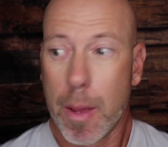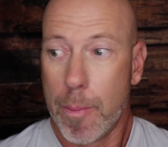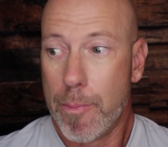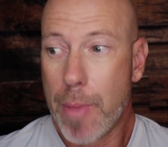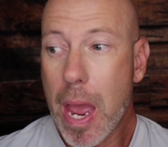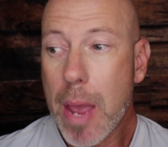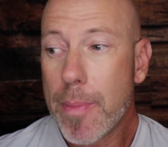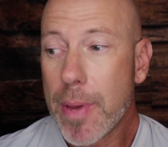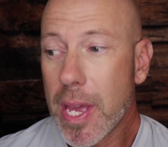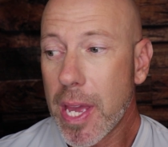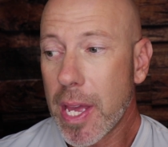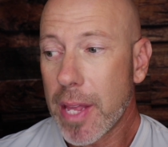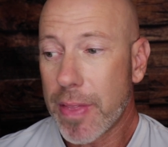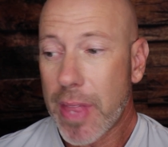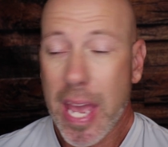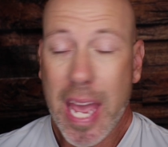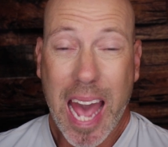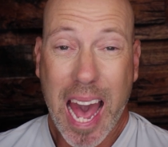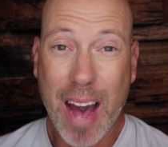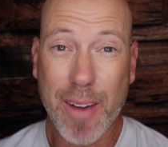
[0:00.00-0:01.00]
Maybe
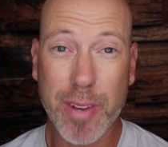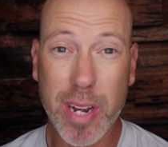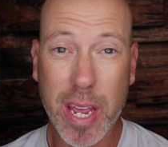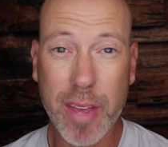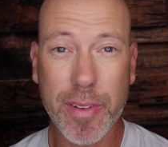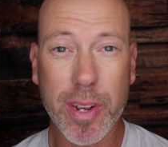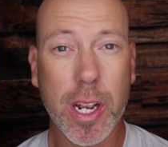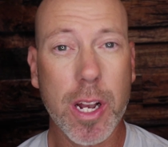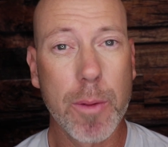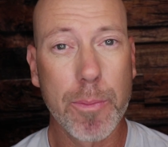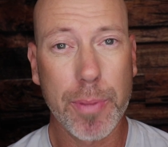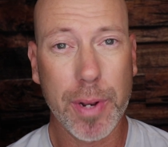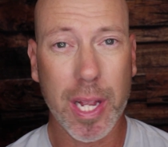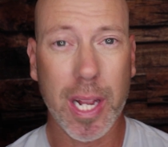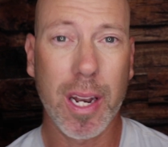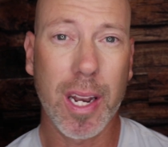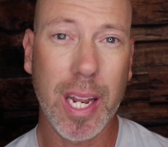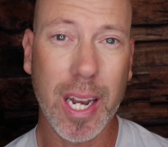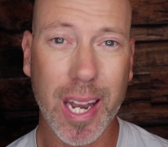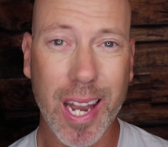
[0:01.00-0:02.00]
they haven't even
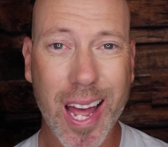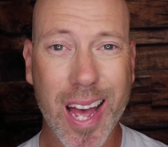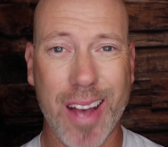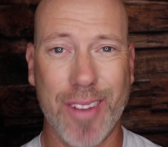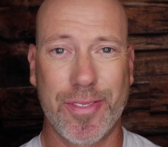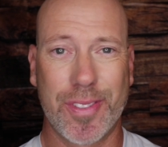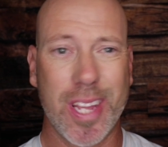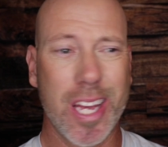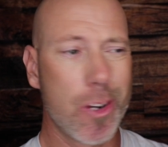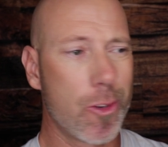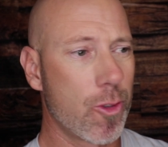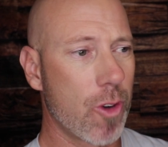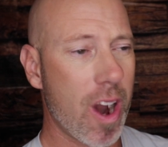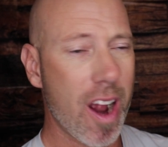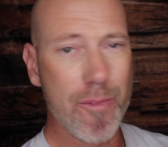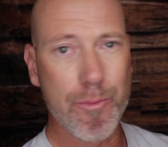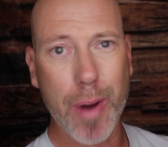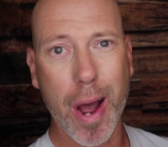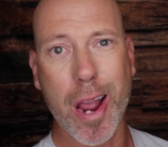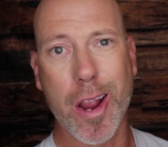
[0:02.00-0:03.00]
completely left. They
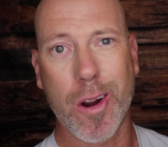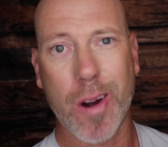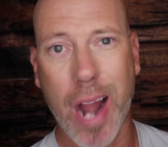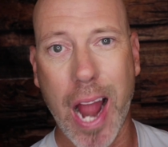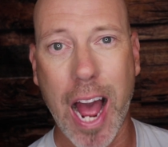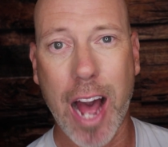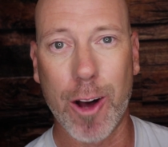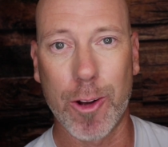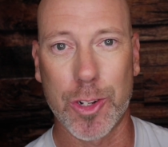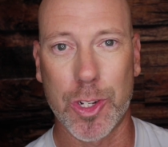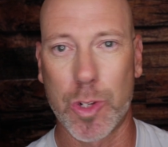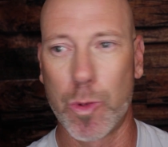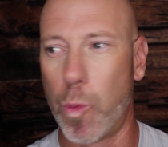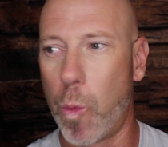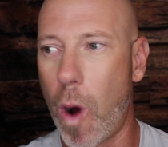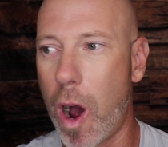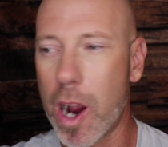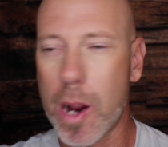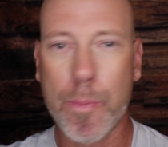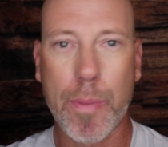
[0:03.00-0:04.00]
drive by your house,
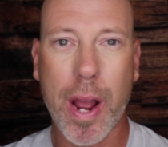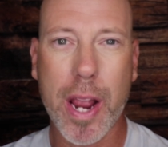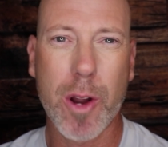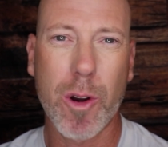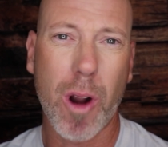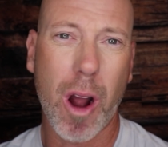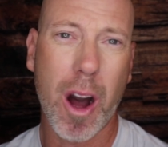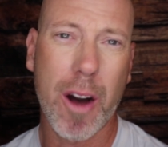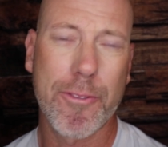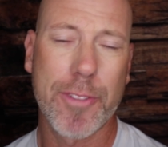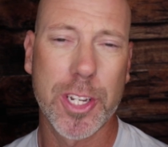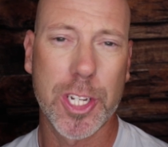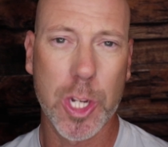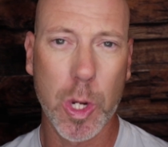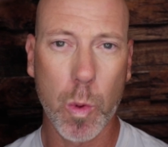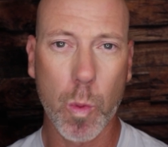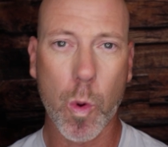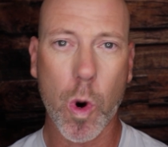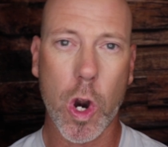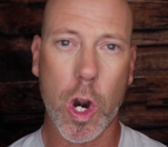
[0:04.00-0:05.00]
walk by your office
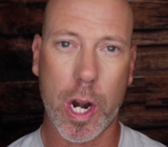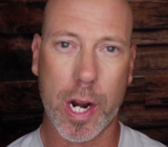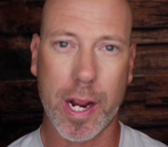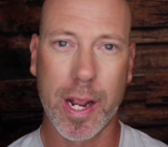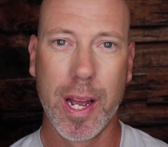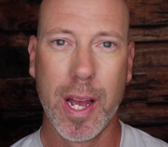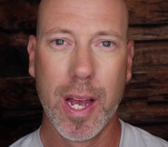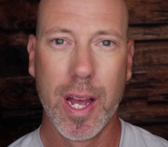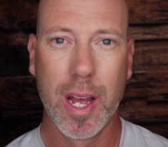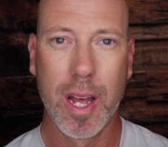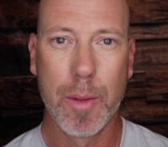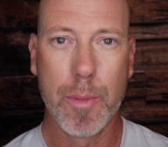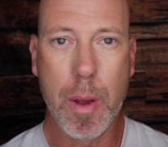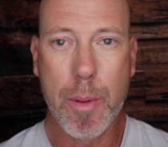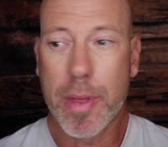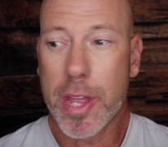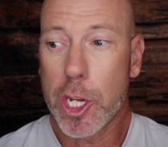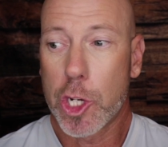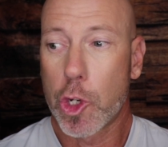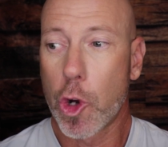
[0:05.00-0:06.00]
at work,
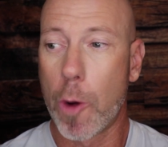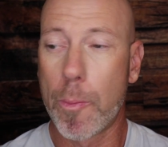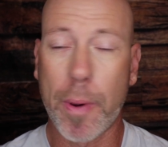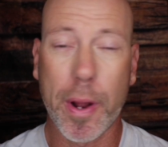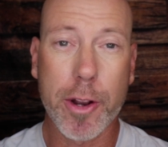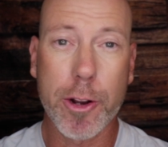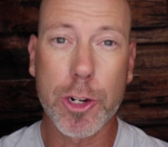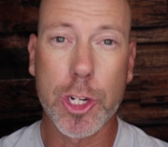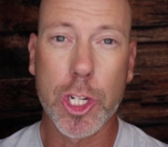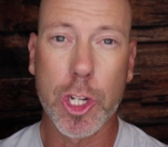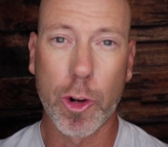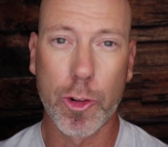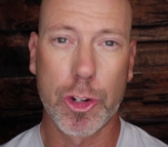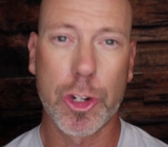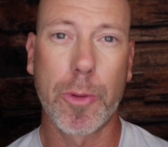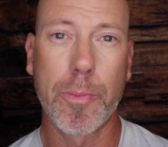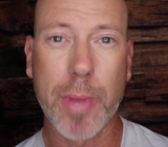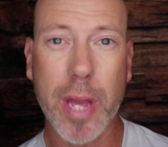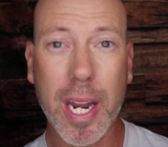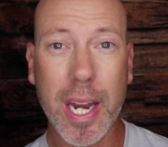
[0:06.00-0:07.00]
Maybe they show up on your
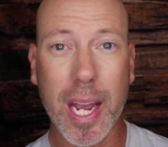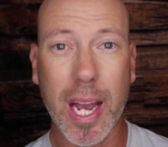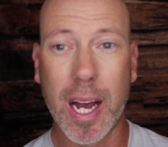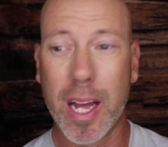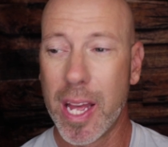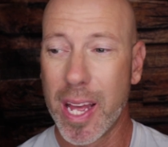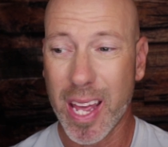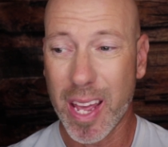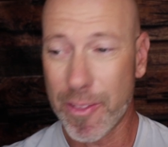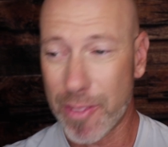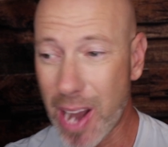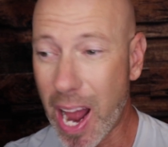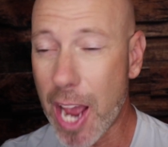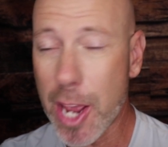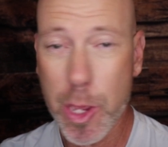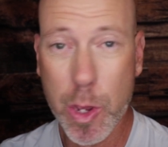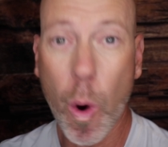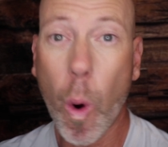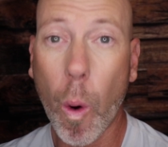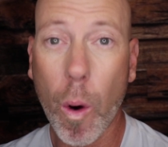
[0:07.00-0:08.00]
social media. If
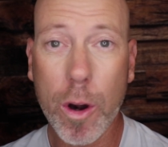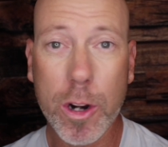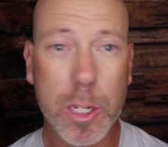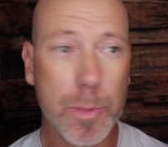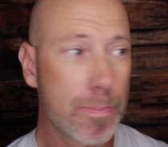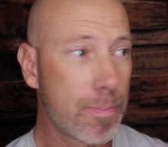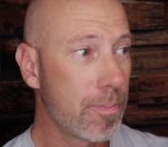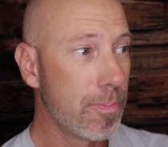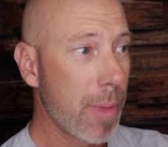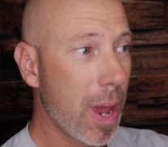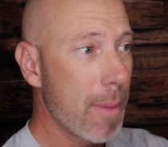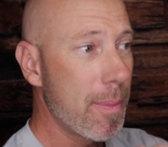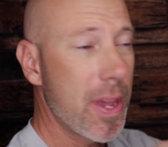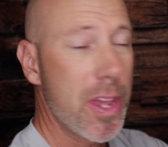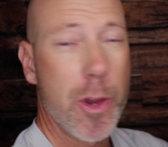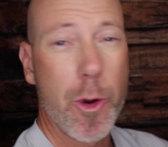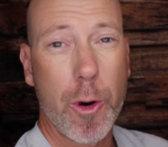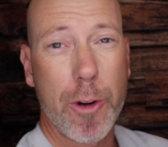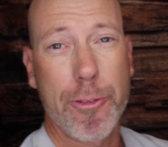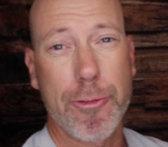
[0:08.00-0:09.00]
not yours, maybe
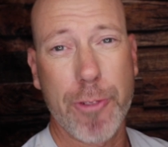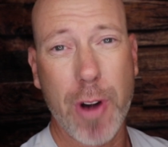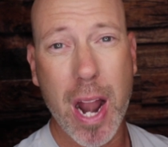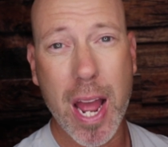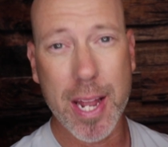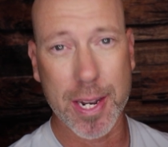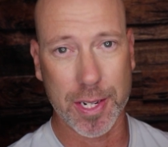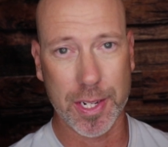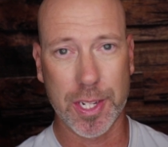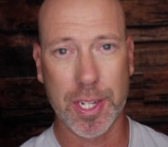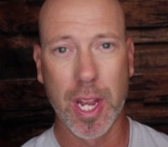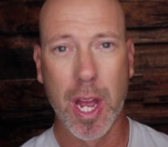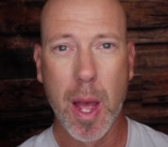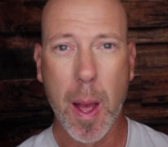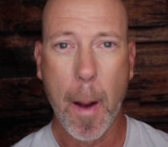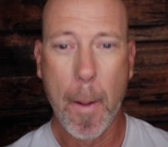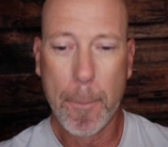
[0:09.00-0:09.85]
your friends.